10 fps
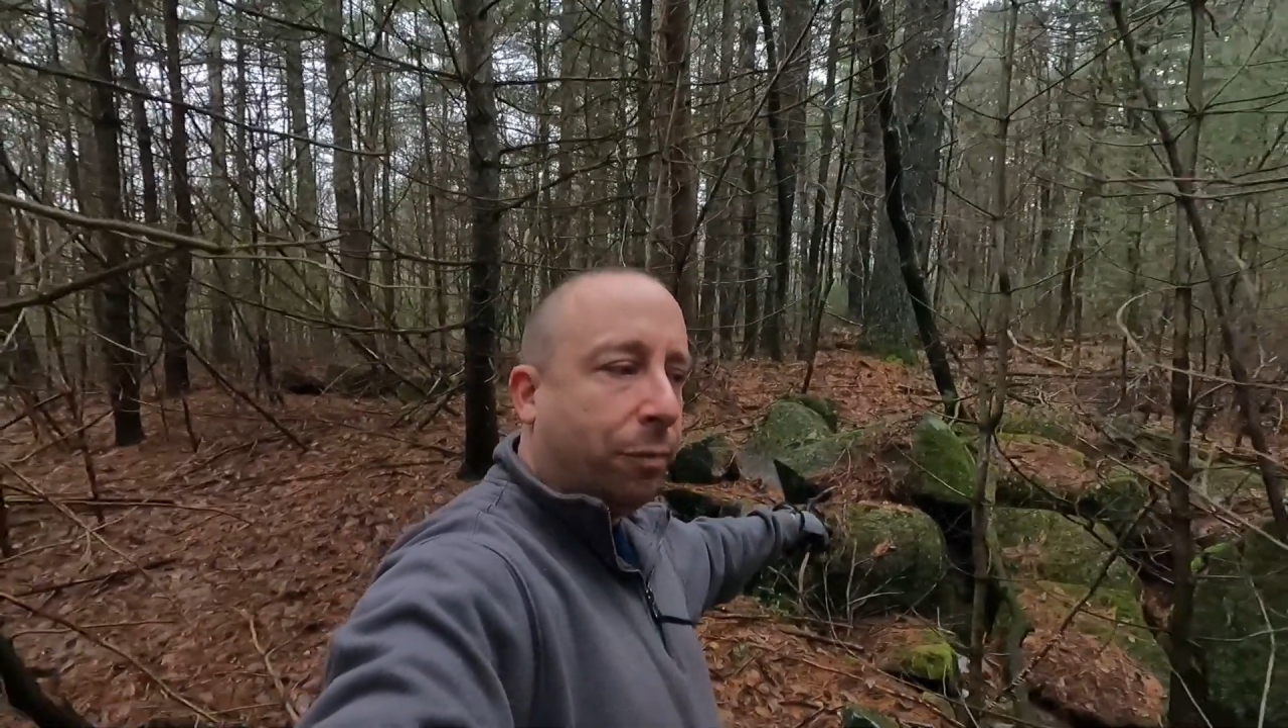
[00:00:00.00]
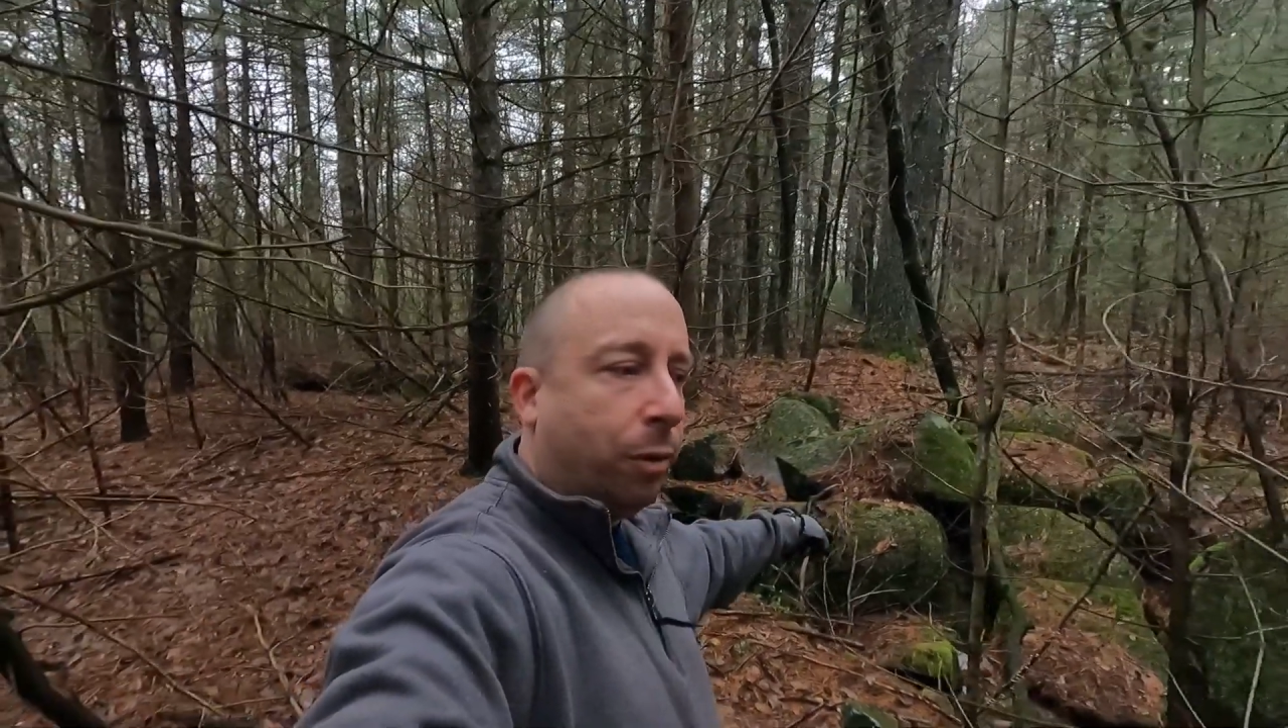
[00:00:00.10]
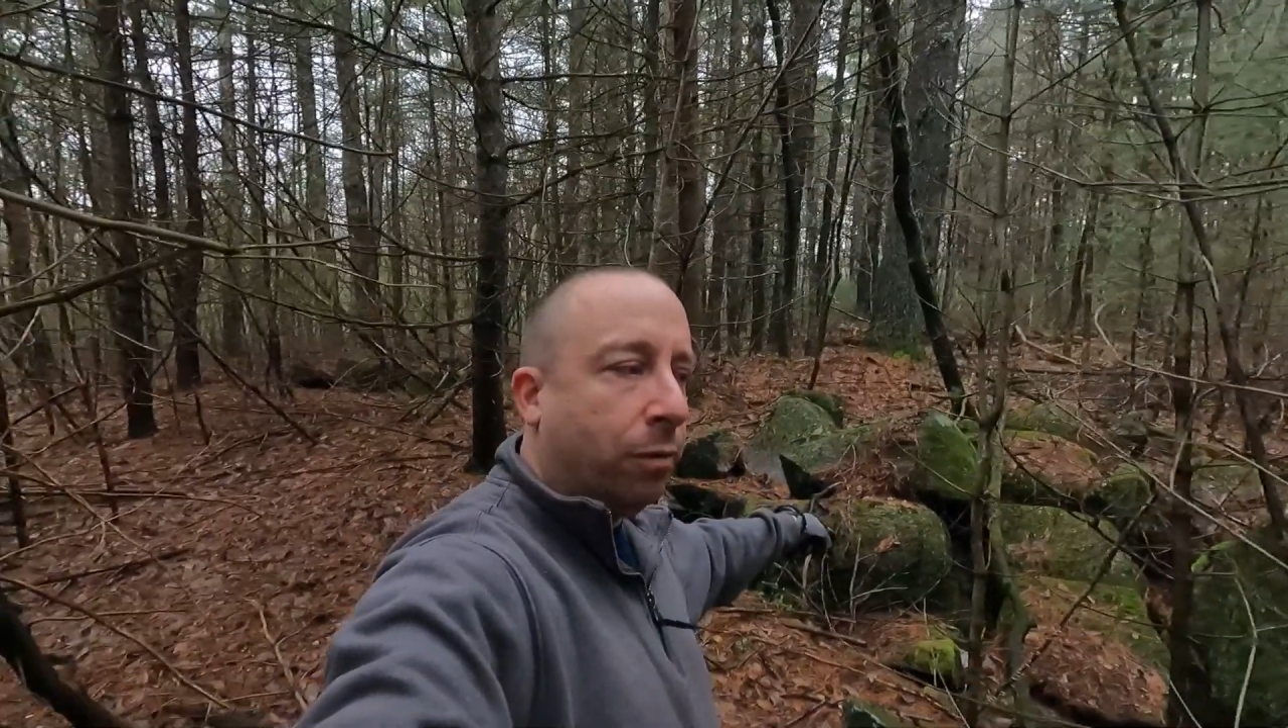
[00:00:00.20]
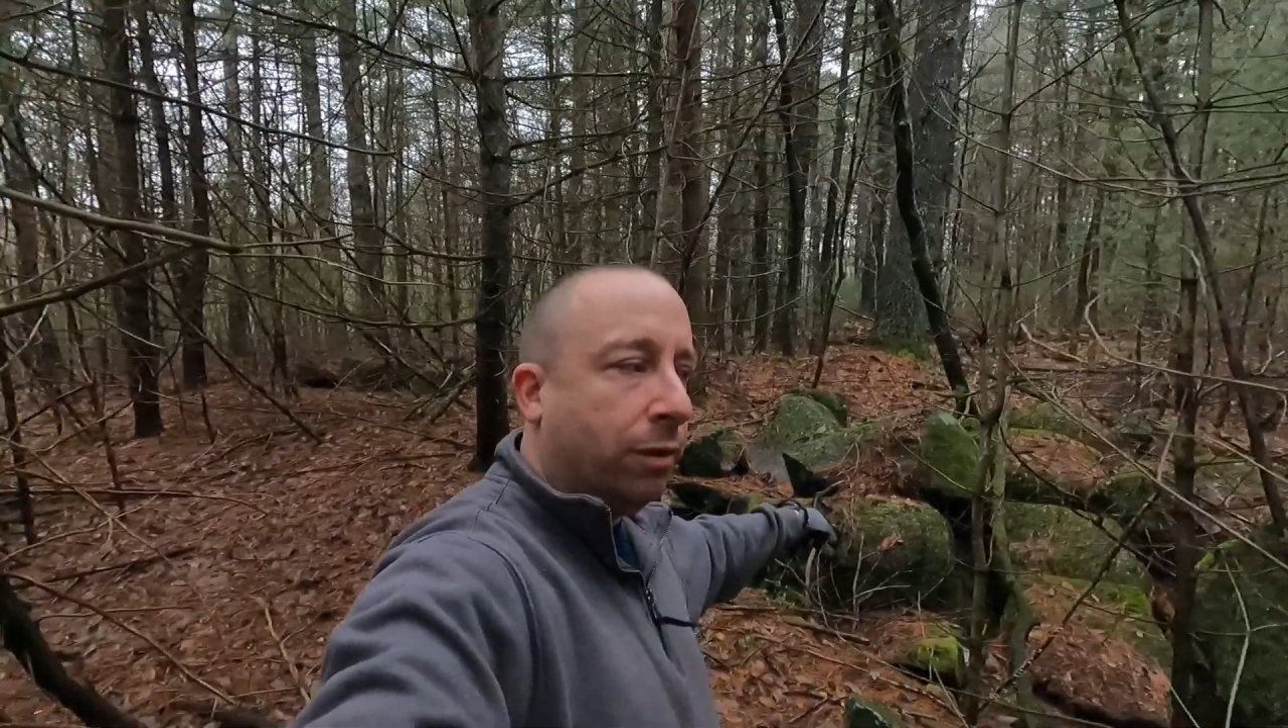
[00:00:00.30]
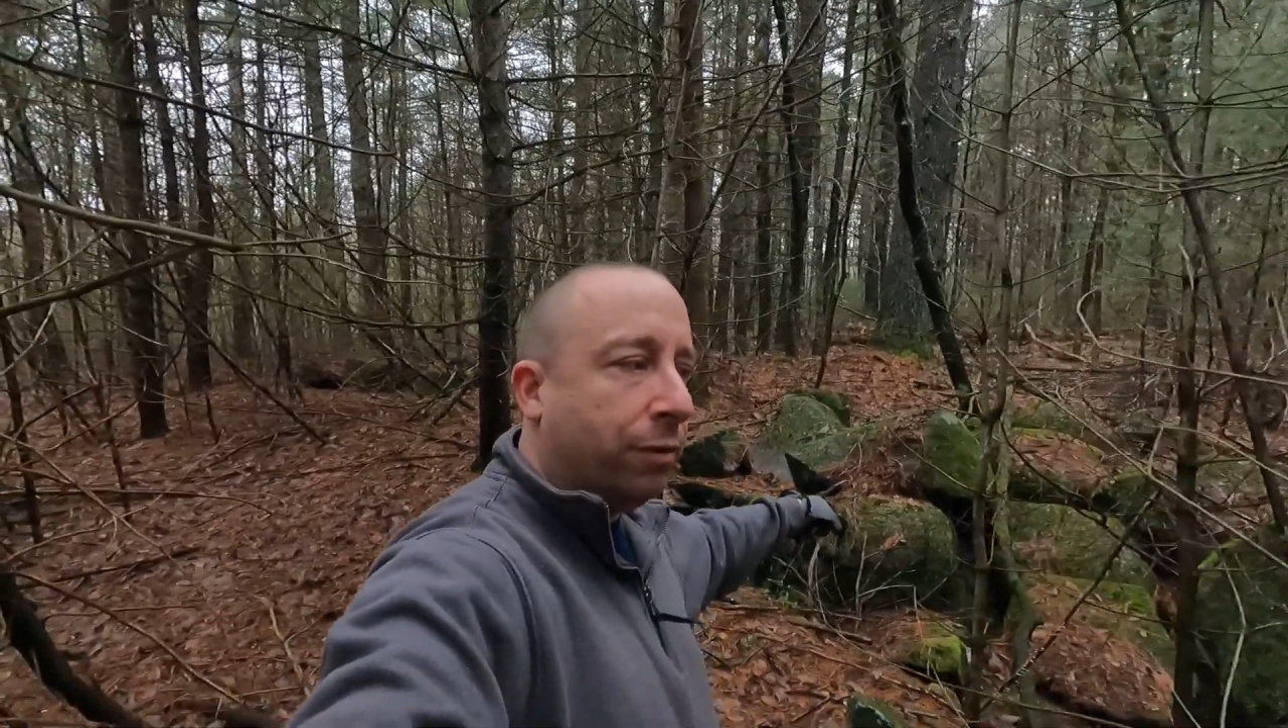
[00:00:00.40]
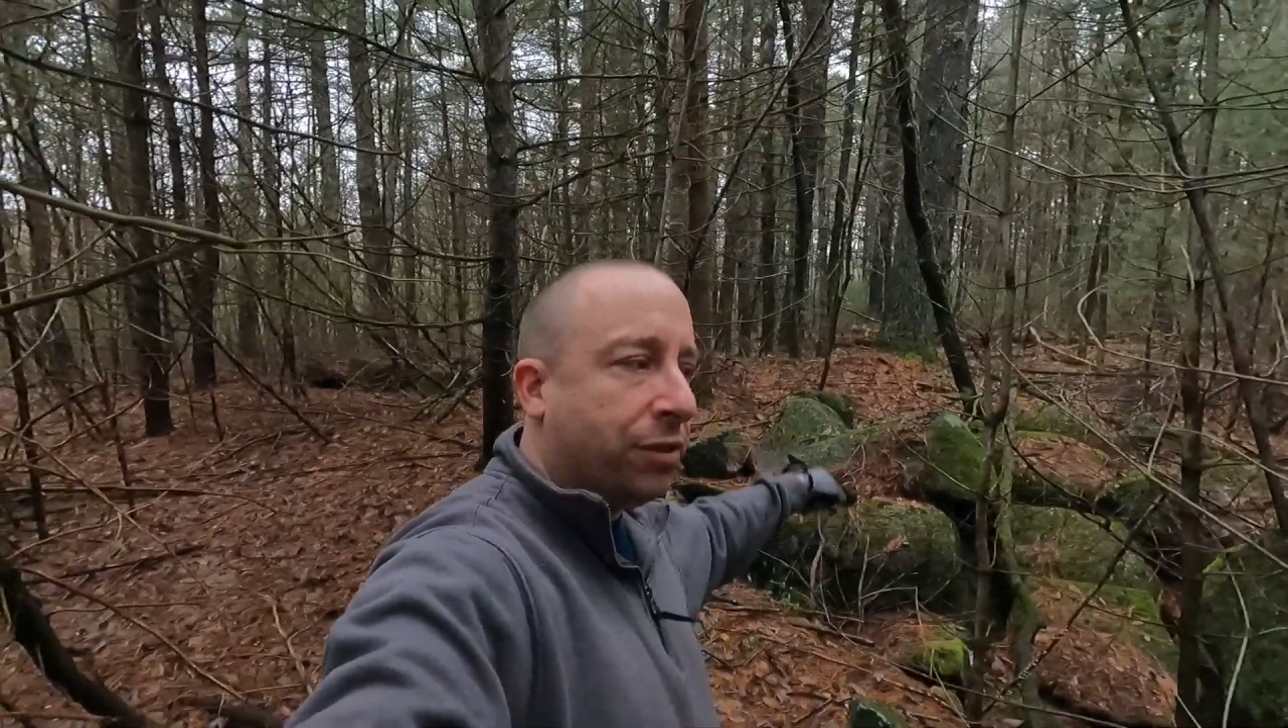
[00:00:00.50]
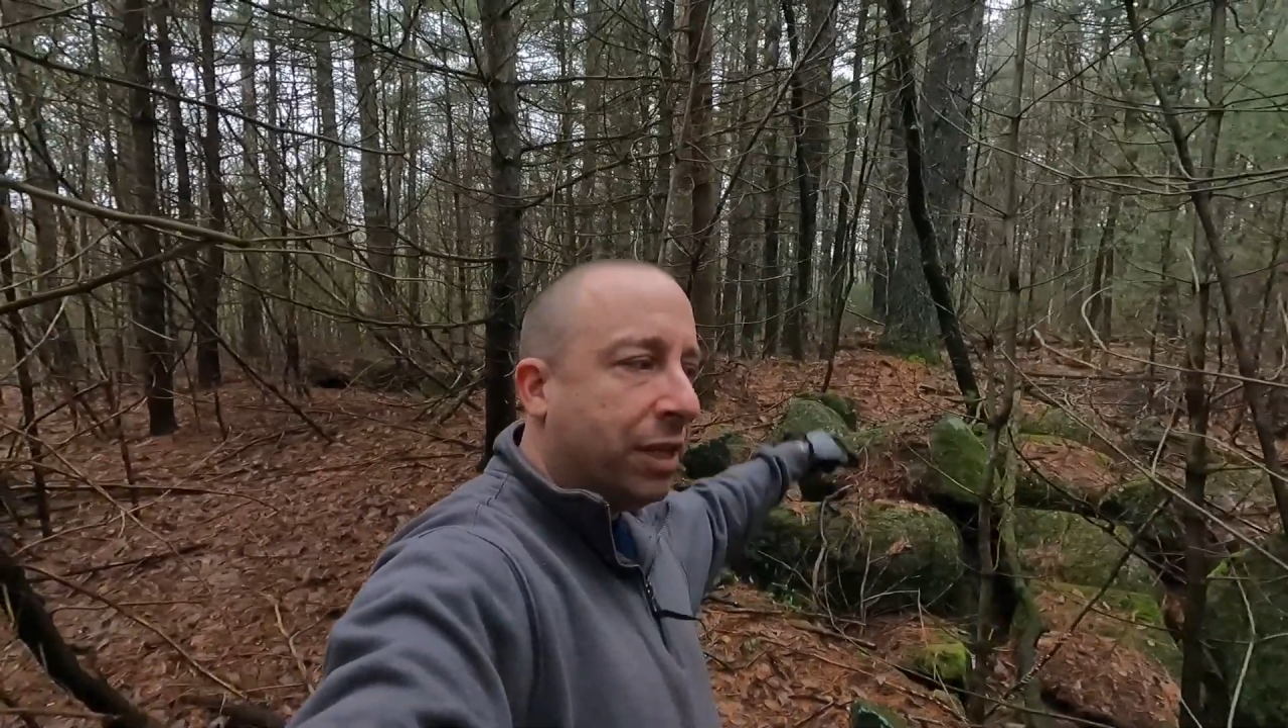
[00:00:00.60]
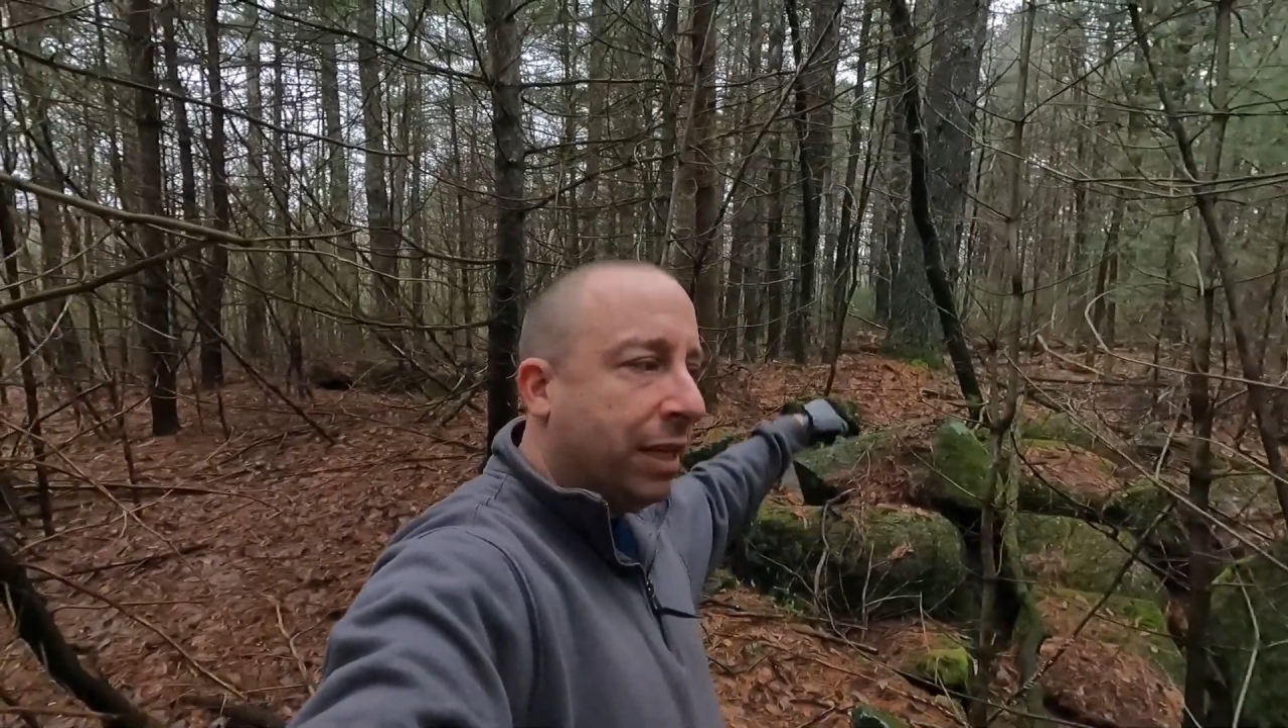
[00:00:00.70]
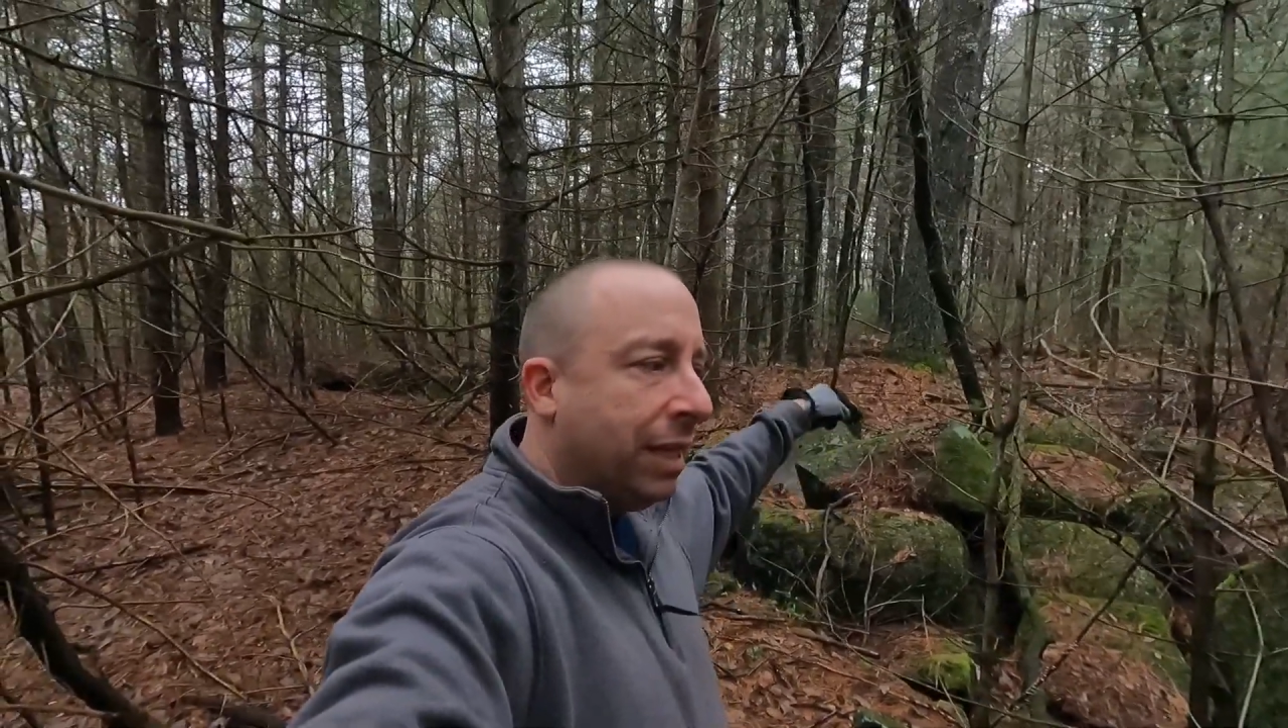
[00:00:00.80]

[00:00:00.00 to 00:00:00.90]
boulders,